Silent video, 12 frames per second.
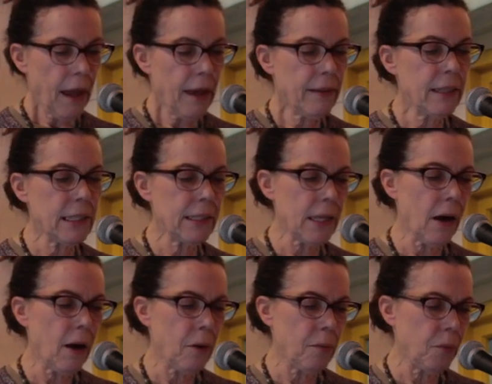And this,
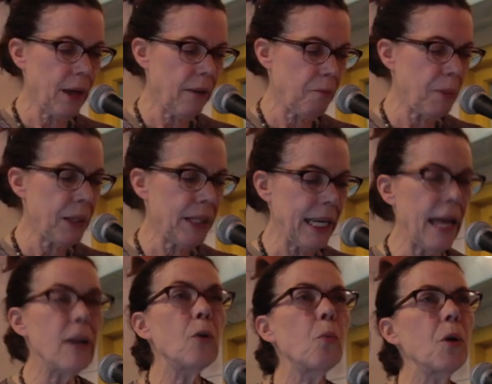we have
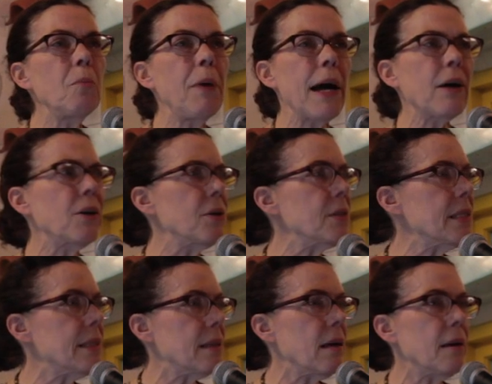pileated
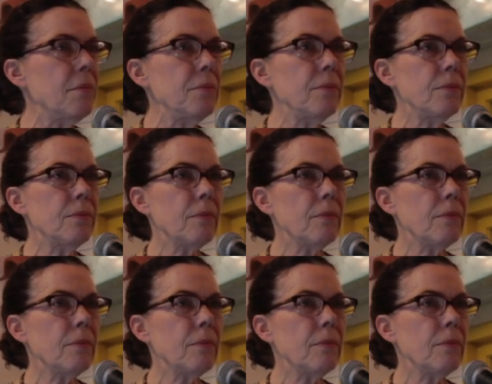woodpeckers on